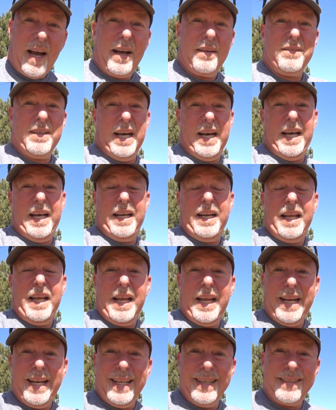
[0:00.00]
I've got
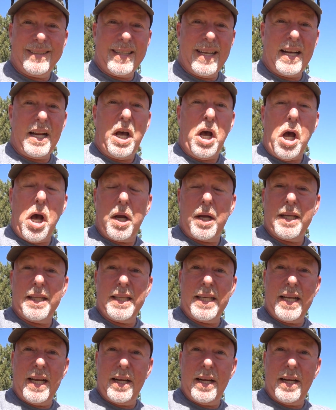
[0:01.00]
an antenna hung in the